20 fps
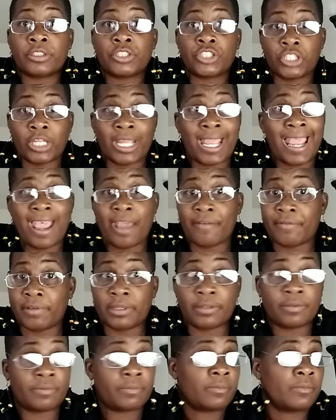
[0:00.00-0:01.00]
All
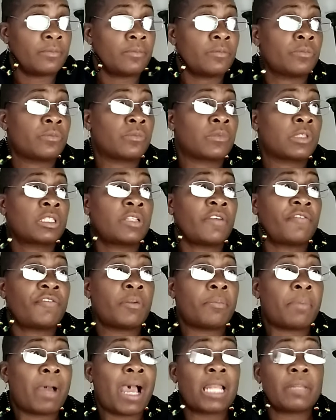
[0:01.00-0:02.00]
employees should know the
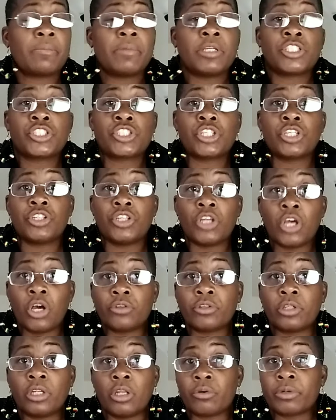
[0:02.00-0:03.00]
procedures to follow in
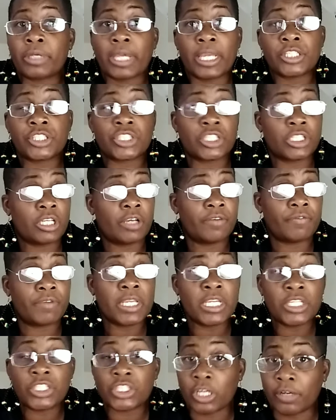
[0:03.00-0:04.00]
case of a fire.
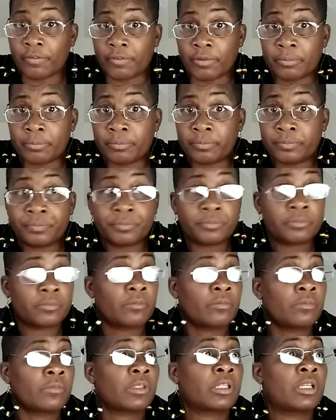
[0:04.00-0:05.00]

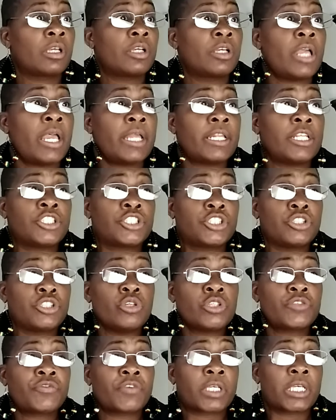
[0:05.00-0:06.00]
All employees should know
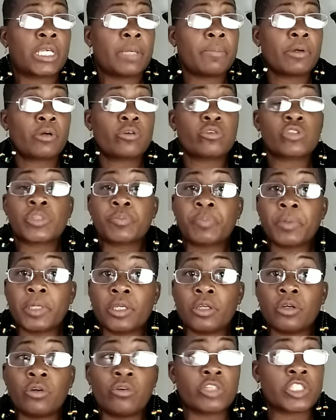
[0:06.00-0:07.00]
the location of the
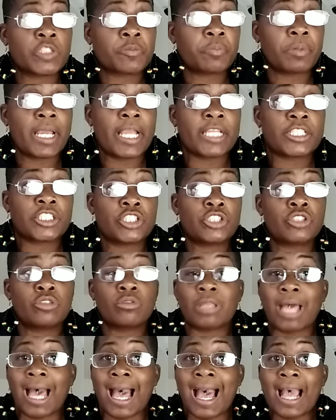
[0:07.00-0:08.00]
fire extinguishers and how
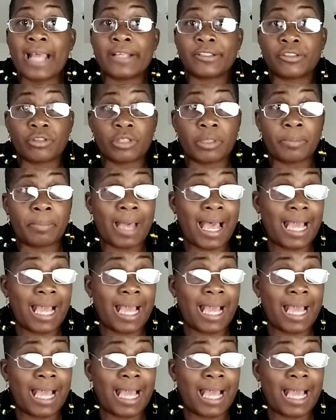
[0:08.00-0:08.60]
to use them.